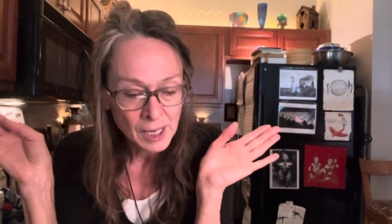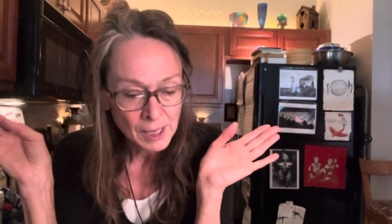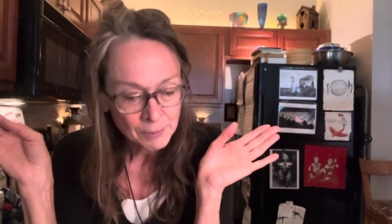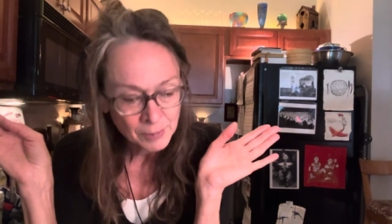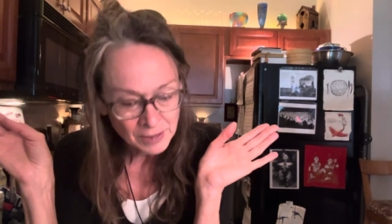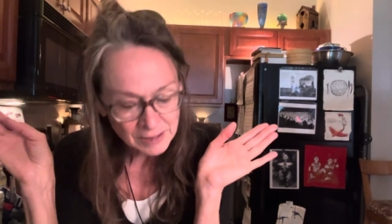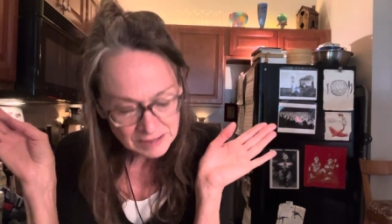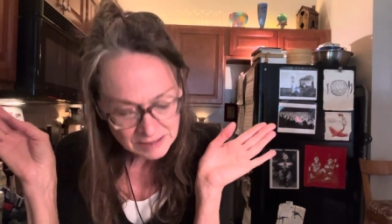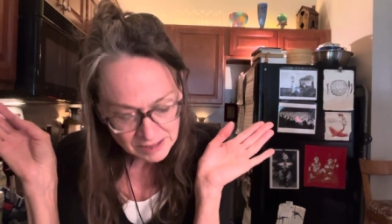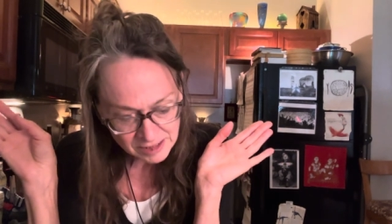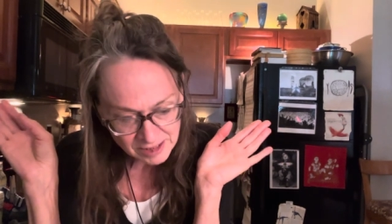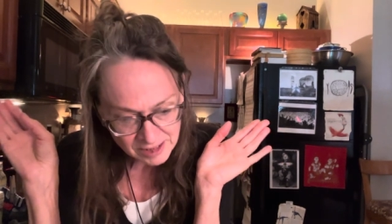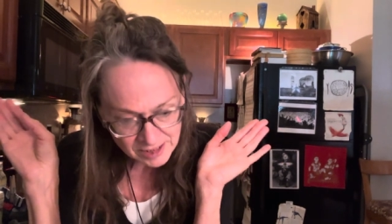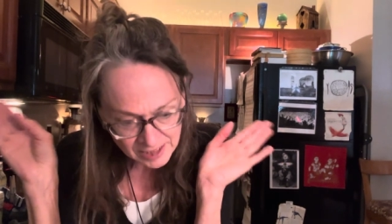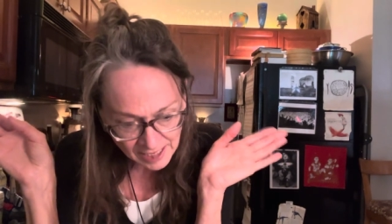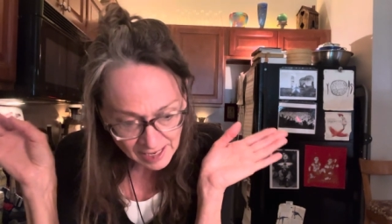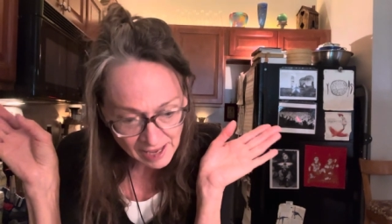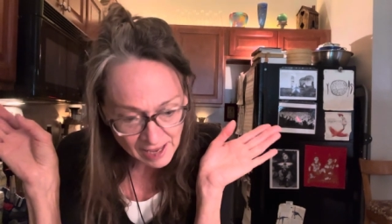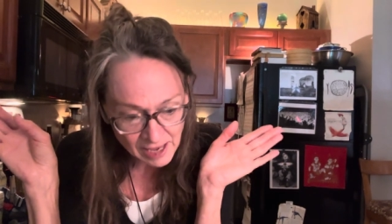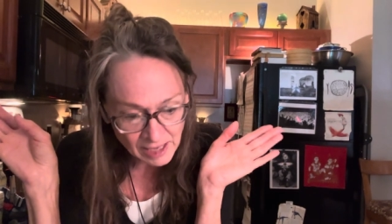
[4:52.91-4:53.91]
But
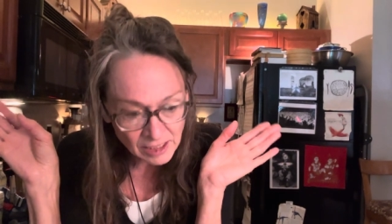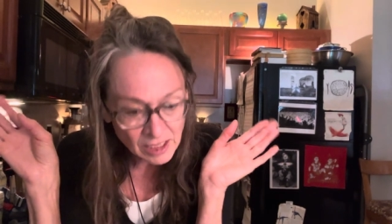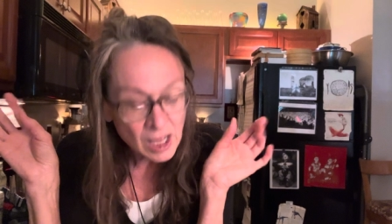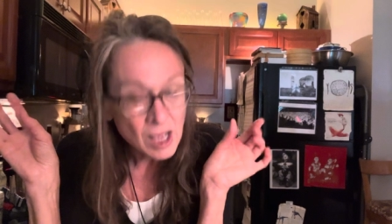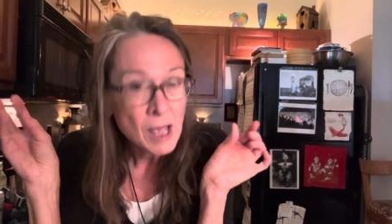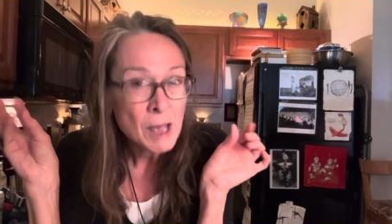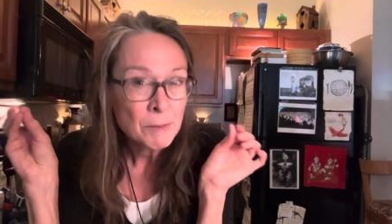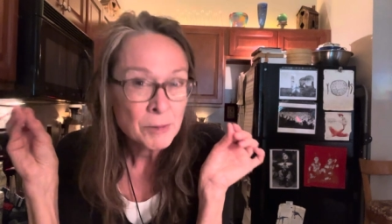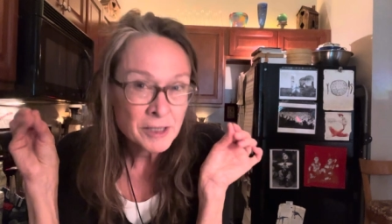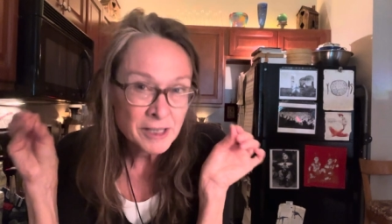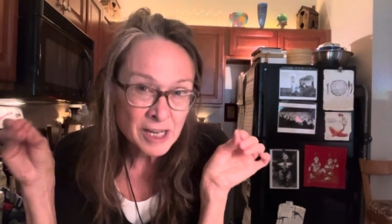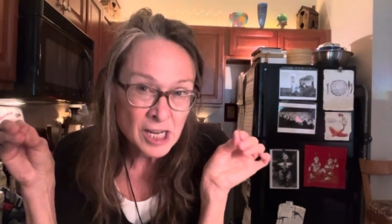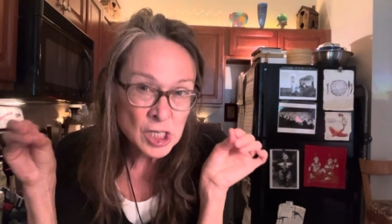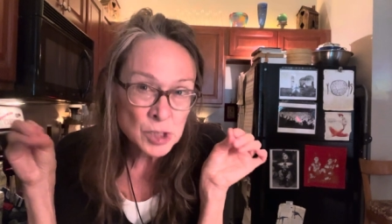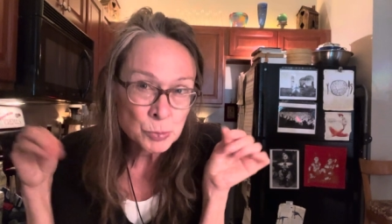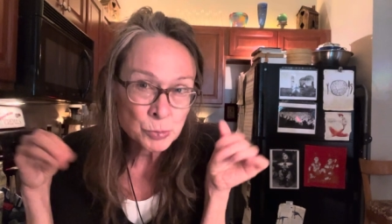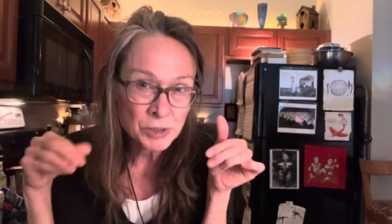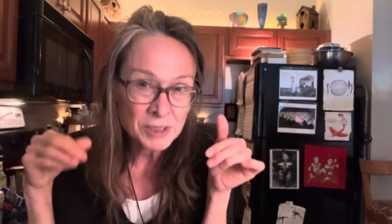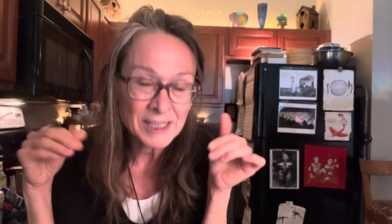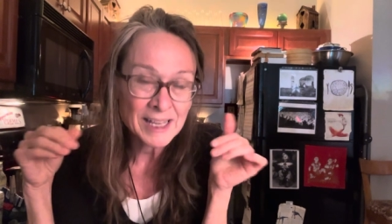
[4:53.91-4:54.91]
instead,
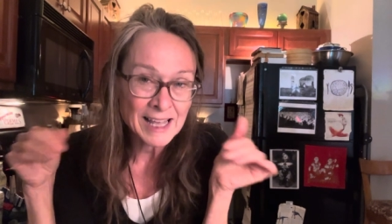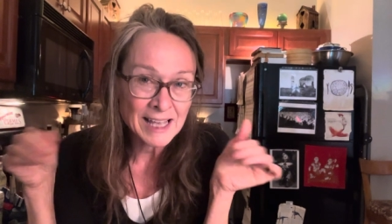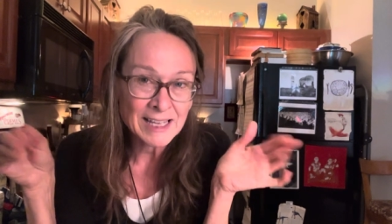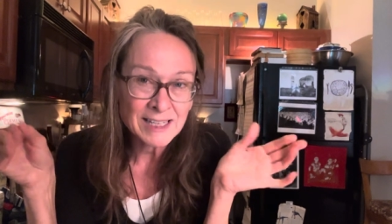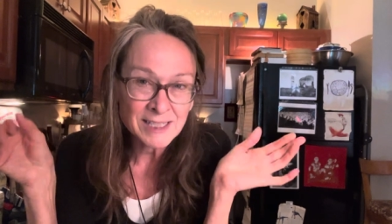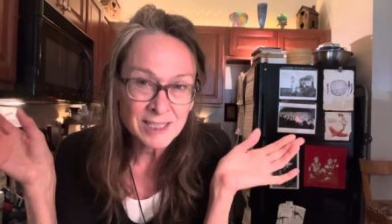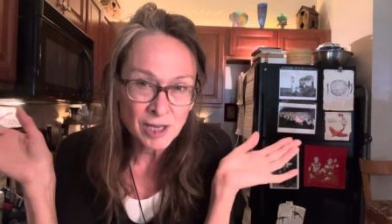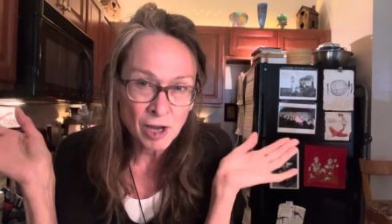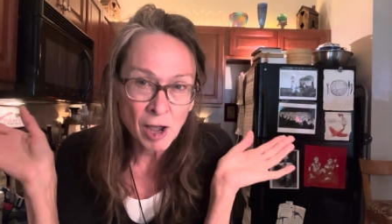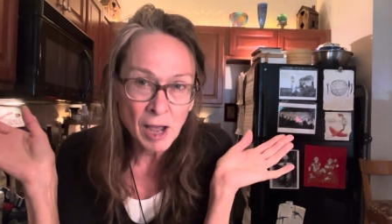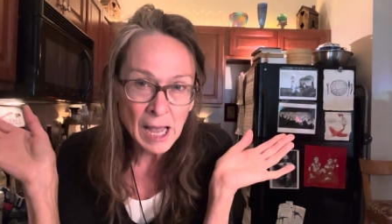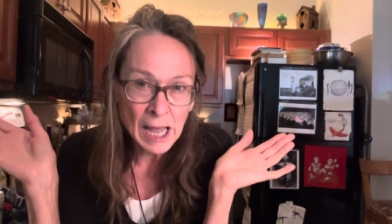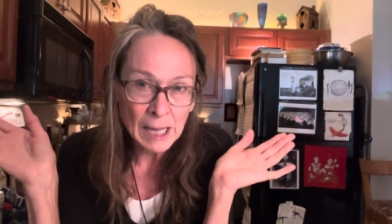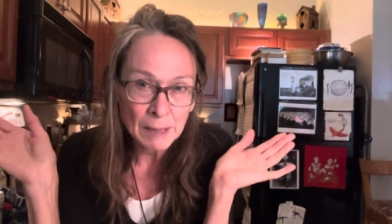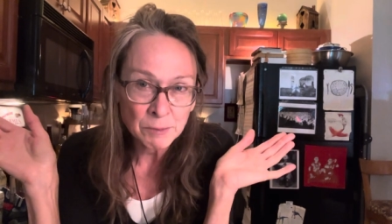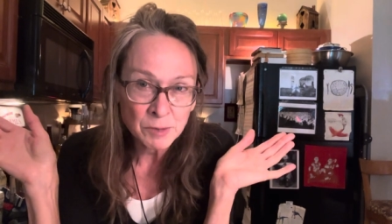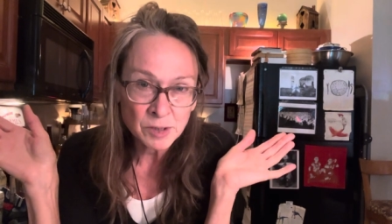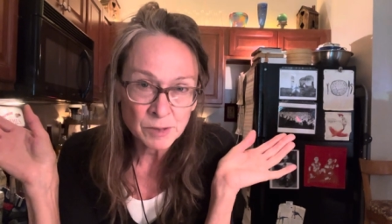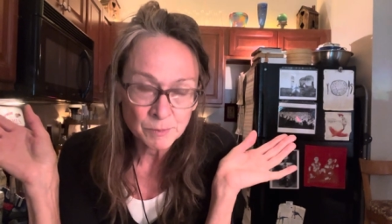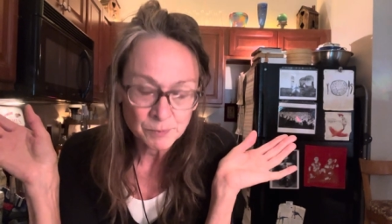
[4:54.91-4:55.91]
because we're in the end
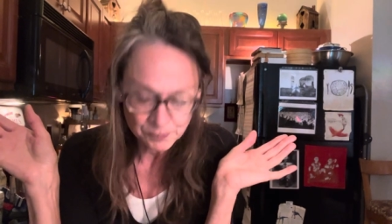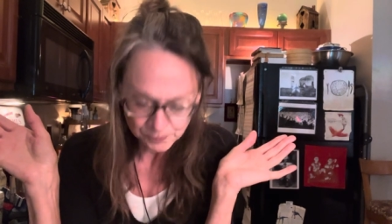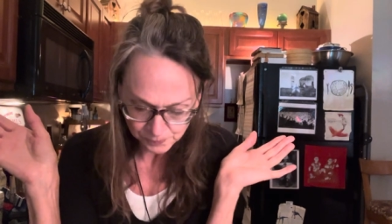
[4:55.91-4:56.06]
times,